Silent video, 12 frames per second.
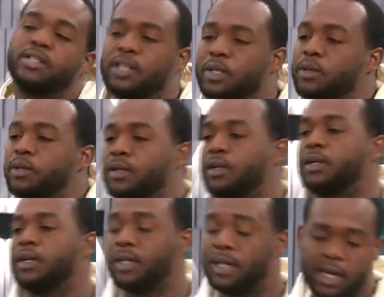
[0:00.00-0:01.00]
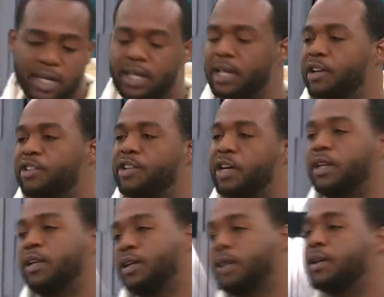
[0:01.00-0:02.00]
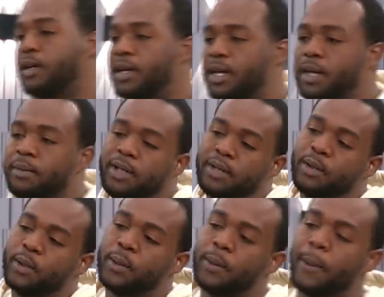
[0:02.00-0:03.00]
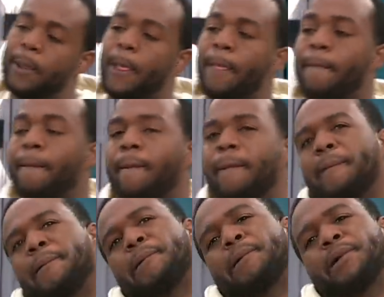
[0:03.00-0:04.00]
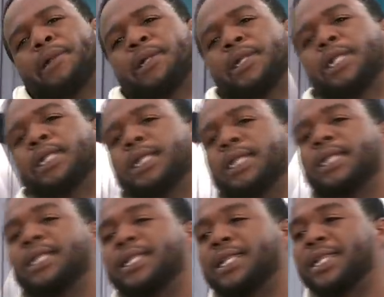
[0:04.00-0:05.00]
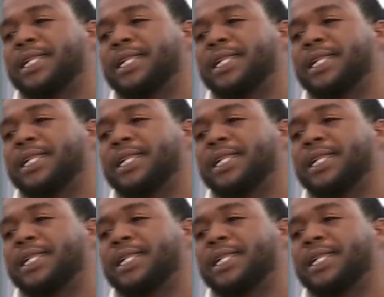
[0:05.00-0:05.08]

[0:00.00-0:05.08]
mm-hmm, you know, mm-hmm. dedication. Tell yeah, me about man. your music now, T J, because the one I heard you just doing that